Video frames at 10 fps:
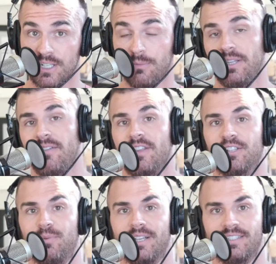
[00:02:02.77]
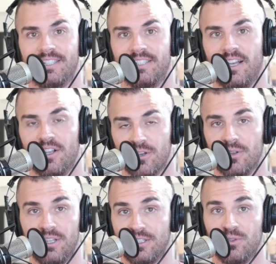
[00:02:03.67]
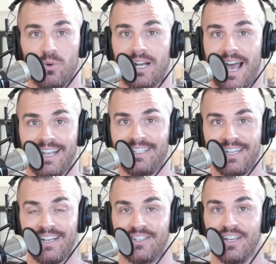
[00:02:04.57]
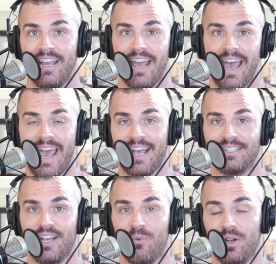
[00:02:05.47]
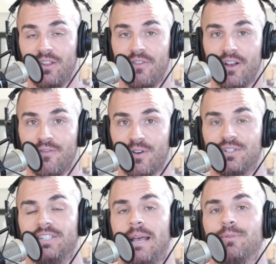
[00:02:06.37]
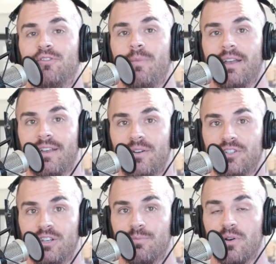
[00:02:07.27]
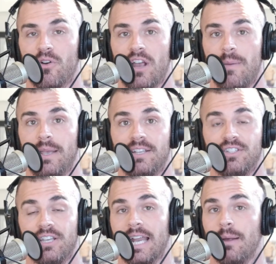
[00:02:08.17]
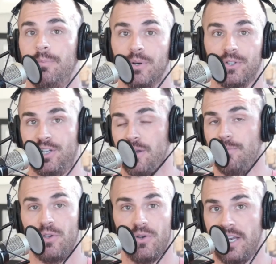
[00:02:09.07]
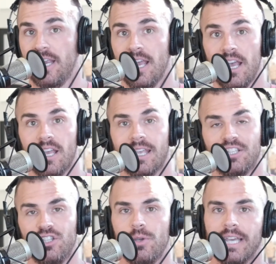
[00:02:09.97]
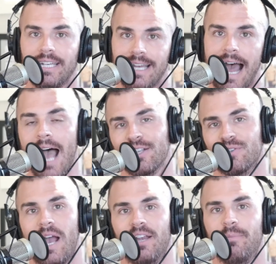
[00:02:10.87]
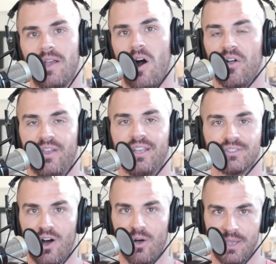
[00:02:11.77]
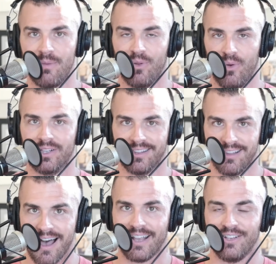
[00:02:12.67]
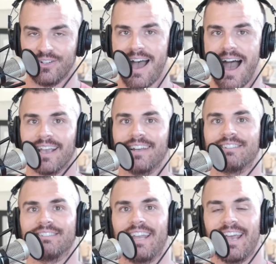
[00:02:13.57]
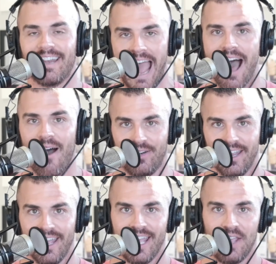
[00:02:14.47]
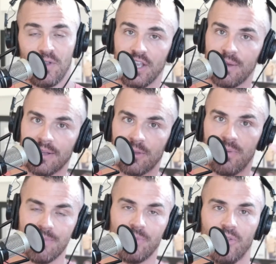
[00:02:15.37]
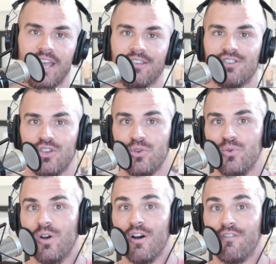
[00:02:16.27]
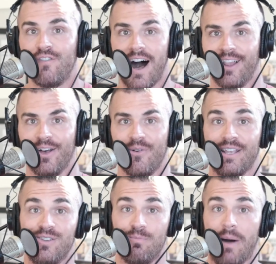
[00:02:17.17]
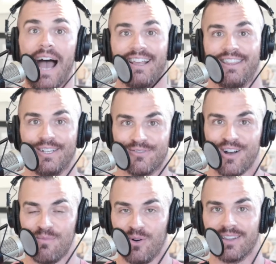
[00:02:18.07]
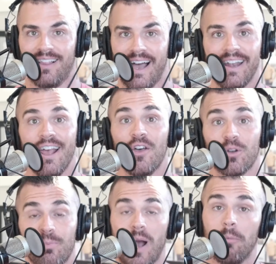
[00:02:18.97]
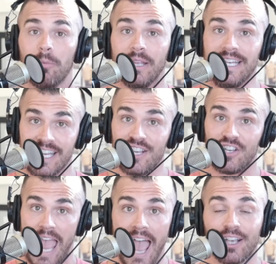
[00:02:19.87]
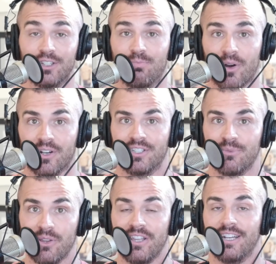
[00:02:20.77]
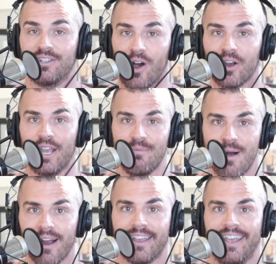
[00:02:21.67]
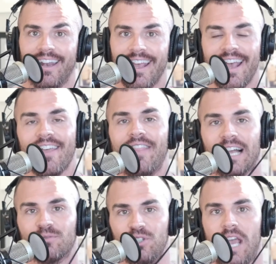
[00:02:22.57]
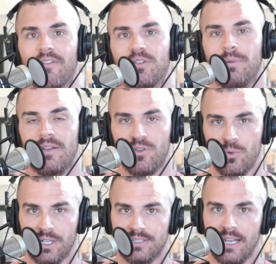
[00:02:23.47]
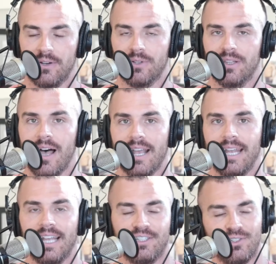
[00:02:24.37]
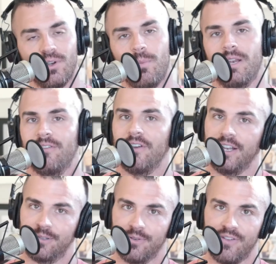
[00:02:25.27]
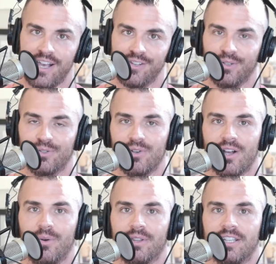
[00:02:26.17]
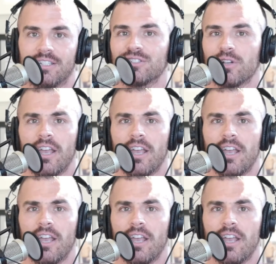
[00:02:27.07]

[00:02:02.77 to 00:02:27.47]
believe this because this is what I teach as one of the very first steps of my coaching program is you got to build a community. Guys, you cannot try to be all things to all people online. You're not going to stand out. If you think about the people that you follow and you buy things from online, they're probably niche experts within a target market. That's what you have to be if you want to stand online. And so many fitness professionals struggle with this because they're like,